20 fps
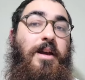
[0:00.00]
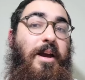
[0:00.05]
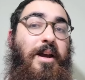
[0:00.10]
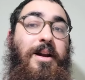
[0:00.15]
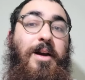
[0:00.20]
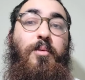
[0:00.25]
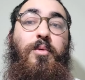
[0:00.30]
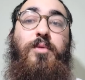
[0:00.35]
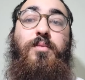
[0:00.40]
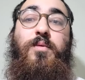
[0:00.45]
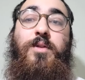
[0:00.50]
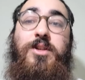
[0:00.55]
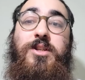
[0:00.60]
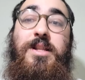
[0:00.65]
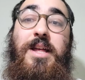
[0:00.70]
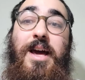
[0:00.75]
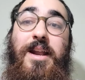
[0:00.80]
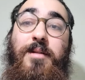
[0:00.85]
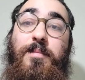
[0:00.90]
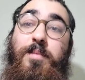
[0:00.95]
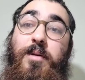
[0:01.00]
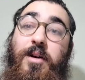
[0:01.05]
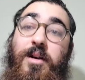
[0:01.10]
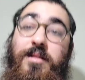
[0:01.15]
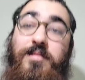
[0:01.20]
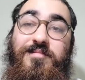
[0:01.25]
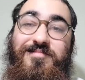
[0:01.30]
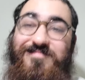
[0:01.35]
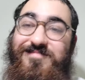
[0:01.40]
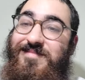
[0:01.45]
And I wouldn't wish that
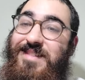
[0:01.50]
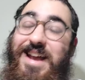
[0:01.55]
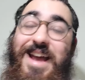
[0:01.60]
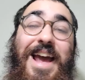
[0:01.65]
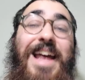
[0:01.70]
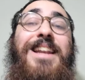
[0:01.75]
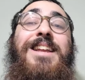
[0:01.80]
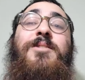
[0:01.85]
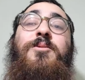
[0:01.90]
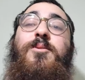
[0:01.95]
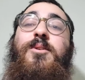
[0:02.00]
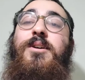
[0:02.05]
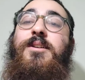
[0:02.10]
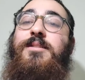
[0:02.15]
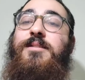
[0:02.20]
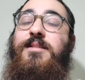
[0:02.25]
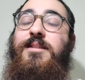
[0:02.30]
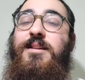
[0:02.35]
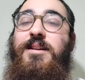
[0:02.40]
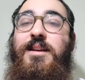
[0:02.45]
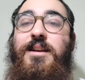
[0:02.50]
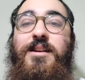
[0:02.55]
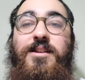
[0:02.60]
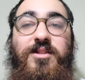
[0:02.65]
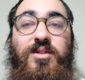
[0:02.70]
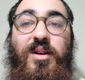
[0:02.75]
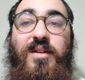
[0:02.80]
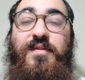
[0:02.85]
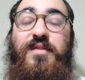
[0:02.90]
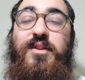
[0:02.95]
upon anyone.
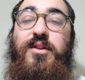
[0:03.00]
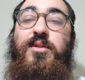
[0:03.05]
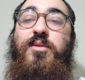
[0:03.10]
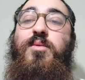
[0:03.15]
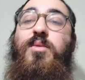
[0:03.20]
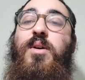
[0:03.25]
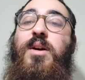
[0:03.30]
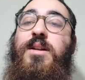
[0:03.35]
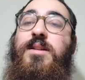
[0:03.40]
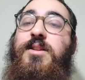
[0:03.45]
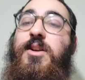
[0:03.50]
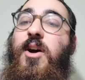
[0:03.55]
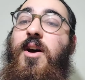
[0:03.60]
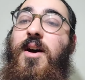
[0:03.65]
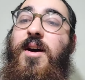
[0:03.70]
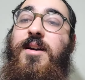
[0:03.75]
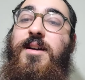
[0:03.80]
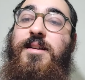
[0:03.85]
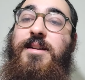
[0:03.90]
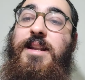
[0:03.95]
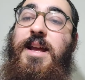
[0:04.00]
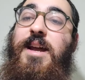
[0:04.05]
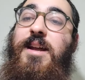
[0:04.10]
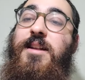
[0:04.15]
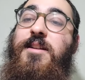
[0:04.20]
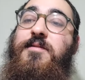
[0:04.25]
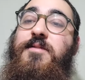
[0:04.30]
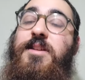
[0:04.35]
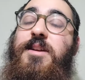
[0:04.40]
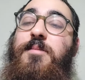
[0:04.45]
So if you talk
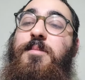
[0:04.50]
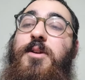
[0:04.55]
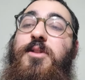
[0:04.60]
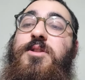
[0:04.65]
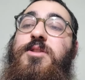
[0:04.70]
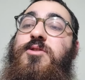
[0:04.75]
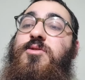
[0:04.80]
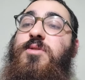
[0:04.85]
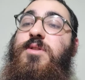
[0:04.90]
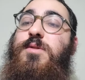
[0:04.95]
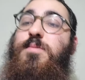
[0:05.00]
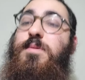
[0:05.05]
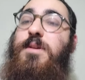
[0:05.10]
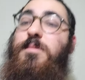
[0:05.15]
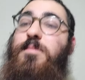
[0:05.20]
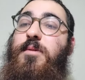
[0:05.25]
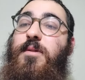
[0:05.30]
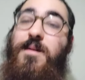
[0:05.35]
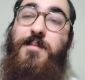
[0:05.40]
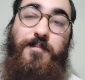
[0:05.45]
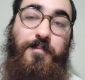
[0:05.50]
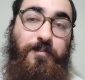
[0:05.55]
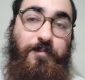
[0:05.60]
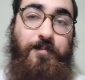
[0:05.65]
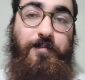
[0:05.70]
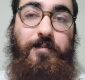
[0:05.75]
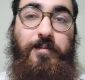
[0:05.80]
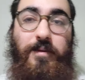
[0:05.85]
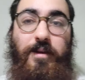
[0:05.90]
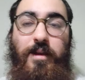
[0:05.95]
negatively about the Jewish people,
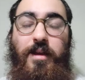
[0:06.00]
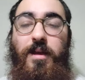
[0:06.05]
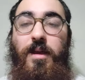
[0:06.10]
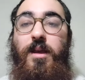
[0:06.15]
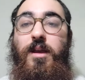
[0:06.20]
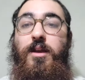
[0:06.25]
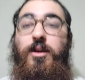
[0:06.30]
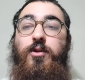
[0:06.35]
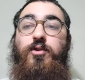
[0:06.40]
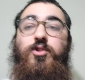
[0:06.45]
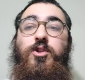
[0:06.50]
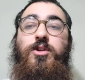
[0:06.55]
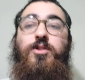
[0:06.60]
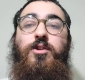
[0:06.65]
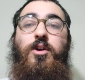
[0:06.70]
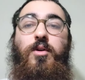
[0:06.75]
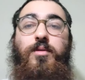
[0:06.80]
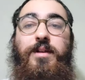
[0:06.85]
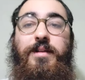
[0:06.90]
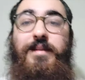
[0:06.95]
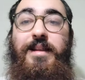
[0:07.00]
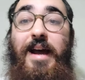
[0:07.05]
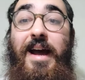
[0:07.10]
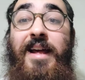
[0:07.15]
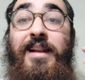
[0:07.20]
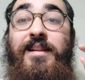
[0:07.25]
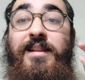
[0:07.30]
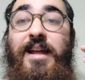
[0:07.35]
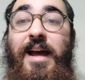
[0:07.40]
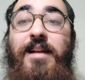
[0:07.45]
you should know that
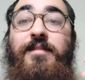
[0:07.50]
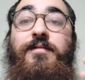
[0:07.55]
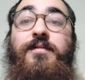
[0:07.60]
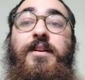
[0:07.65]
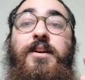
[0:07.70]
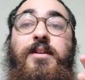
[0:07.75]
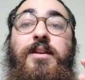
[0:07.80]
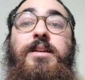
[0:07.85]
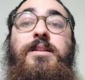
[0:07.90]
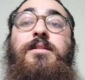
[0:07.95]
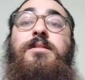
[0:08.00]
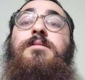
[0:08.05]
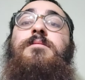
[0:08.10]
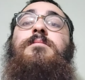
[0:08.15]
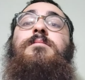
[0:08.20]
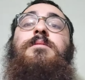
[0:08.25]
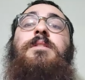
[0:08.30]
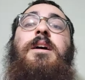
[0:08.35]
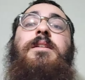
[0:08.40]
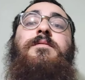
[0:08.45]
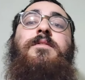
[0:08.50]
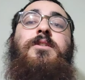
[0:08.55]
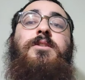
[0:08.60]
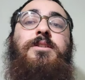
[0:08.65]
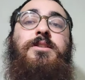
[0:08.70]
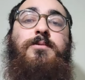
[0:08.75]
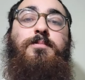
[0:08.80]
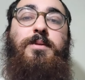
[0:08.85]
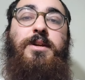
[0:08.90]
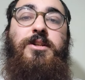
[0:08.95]
that very
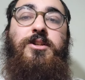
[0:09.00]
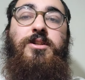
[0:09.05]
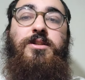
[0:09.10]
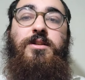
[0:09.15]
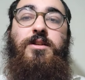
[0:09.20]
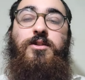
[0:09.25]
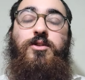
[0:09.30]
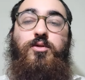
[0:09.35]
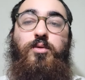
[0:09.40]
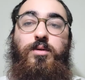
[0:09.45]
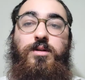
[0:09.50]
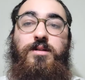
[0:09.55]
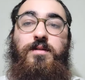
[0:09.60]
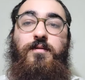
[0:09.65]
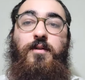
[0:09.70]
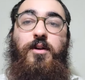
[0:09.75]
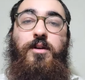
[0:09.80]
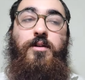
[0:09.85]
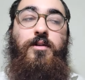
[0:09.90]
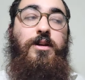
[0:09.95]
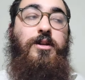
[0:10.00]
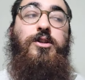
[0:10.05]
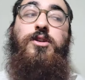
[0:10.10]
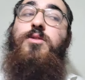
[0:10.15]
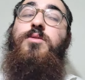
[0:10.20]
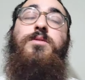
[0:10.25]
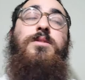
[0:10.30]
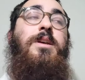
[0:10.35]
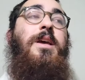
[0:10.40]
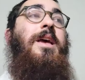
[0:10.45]
speech is the source of all your
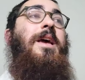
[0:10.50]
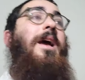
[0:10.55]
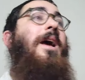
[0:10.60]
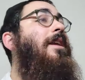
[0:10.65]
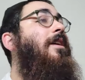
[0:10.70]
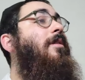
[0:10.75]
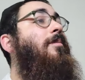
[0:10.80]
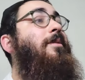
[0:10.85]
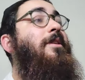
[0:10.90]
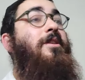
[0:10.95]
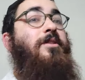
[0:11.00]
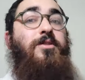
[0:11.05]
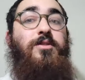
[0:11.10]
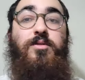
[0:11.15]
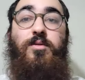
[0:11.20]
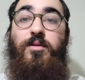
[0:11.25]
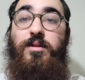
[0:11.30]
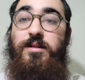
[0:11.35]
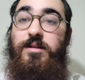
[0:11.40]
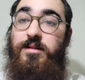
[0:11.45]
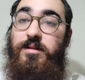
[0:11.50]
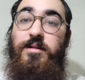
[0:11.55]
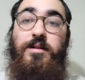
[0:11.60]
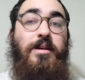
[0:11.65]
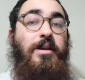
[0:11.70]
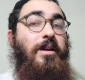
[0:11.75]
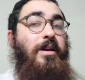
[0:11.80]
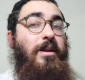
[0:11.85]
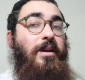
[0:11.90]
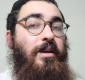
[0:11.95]
issues, and it could be the
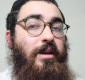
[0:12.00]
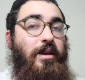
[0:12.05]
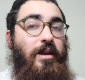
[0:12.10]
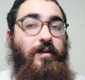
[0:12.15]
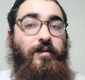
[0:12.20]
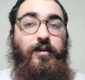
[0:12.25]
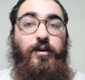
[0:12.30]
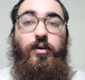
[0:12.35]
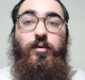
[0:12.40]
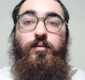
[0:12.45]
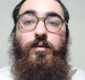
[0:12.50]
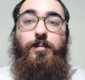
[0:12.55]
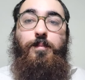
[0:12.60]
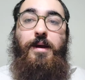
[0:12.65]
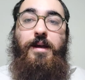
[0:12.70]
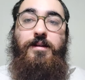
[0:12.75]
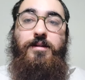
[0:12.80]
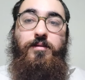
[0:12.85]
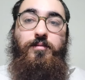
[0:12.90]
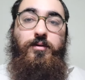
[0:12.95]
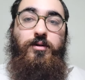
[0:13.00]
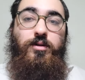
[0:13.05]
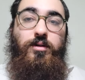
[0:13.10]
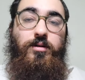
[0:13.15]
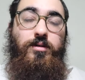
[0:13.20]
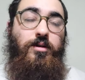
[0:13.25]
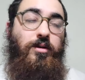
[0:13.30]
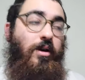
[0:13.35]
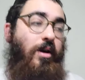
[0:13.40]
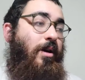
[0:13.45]
source, if you don't repent and
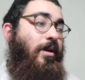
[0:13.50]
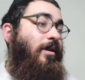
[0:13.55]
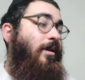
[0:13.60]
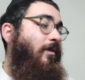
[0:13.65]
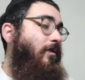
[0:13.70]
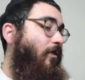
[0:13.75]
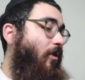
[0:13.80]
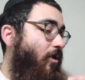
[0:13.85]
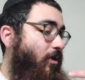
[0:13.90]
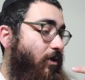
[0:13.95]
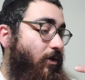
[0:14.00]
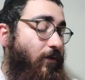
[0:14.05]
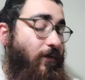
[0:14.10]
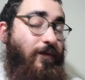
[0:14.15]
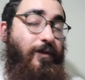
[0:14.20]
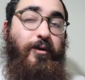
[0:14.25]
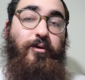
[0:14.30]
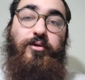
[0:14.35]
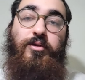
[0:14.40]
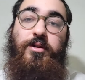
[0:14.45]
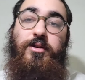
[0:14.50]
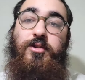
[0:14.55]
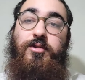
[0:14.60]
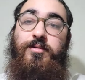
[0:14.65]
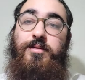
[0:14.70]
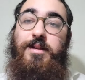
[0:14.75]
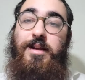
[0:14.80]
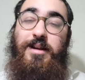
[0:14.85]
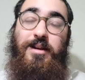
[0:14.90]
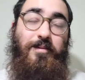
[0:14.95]
return to God, of all your future
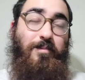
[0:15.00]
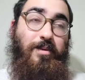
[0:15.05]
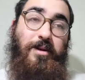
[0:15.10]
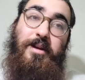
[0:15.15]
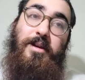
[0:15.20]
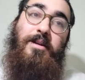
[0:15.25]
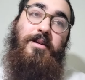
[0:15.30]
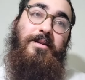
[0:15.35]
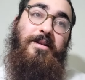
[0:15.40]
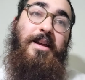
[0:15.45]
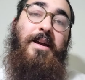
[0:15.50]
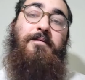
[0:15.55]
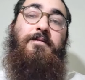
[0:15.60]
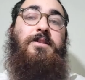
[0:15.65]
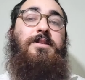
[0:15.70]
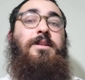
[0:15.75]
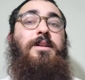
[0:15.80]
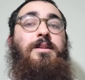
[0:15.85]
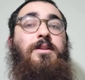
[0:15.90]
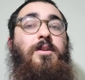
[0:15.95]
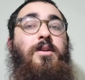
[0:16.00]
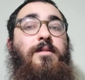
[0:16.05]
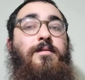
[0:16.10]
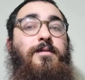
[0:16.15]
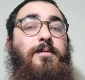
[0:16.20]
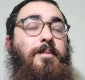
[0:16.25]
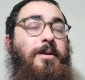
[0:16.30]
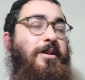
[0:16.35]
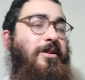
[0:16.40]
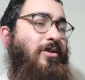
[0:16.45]
issues that could be devastating, God
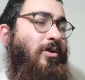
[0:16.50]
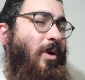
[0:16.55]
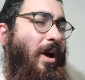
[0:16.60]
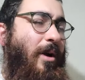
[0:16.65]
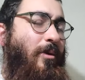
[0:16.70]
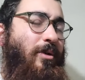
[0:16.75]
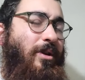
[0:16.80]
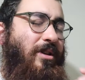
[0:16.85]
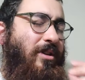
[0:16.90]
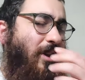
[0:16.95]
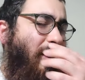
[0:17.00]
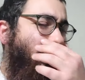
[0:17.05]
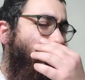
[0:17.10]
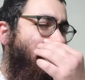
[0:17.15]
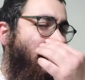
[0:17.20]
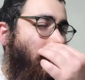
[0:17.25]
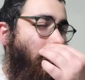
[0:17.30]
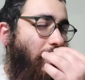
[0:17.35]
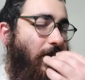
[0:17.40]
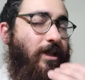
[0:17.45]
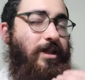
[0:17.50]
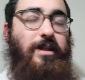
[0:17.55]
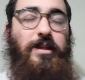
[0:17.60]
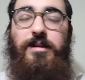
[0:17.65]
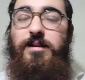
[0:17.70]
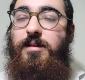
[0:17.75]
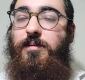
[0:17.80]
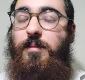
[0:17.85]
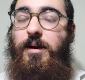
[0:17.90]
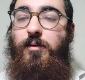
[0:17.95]
forbid. So I would not
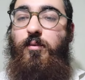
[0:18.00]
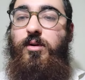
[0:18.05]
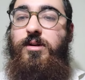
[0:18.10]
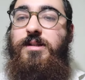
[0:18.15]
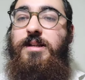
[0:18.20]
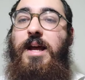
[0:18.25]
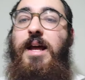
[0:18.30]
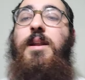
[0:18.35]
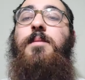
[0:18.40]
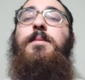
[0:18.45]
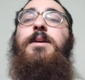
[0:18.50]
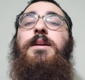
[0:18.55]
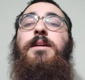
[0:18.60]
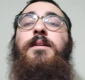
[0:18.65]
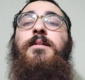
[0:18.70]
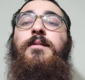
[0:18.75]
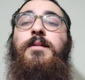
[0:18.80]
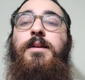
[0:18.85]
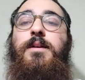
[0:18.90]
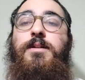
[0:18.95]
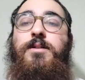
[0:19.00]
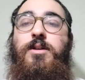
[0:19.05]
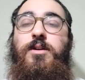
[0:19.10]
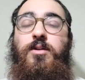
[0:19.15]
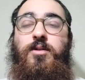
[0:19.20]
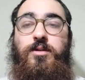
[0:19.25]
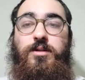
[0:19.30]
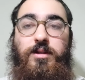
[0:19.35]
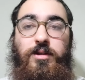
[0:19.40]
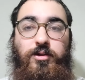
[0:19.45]
suggest to my worst enemy to
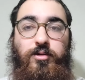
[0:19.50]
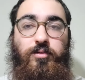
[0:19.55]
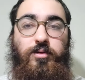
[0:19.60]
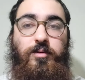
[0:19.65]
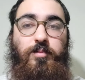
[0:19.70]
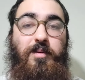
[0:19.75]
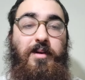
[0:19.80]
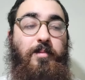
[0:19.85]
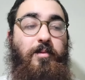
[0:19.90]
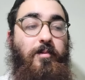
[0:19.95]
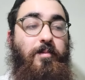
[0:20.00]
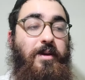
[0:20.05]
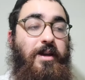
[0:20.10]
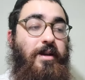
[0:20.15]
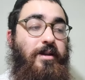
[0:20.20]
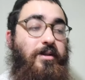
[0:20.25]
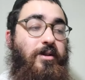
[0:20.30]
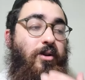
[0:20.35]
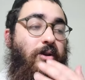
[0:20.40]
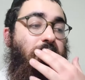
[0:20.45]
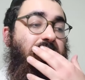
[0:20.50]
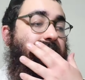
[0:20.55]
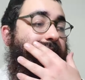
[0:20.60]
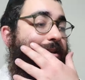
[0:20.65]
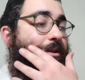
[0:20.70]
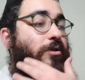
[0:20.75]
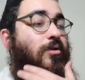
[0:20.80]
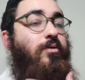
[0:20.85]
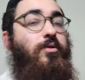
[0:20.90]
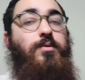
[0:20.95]
curse the Jewish people, because cursing
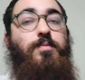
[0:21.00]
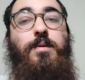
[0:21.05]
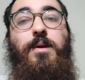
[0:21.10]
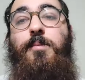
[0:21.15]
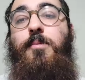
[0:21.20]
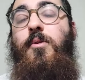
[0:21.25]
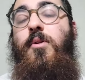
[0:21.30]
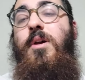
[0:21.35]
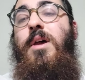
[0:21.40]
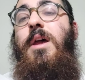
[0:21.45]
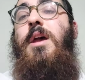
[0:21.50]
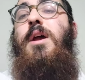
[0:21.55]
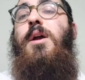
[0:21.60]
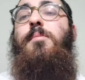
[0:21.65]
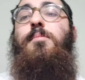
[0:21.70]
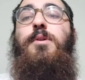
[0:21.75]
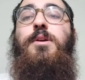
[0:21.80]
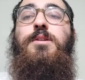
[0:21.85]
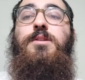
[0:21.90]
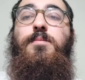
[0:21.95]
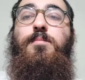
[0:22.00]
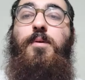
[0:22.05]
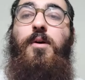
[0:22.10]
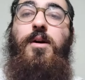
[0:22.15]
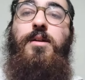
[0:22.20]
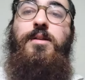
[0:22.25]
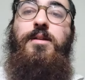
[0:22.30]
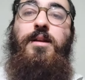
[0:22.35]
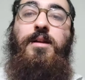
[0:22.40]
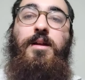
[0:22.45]
the Jewish people brings
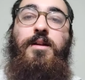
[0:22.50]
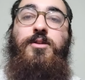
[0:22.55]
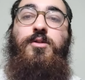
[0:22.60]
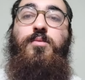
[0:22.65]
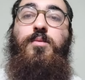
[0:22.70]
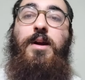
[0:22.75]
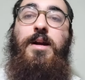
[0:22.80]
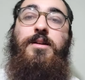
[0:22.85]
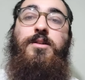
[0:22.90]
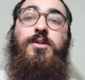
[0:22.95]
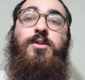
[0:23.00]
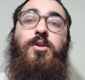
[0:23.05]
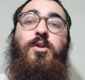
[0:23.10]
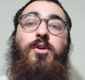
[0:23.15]
upon a direct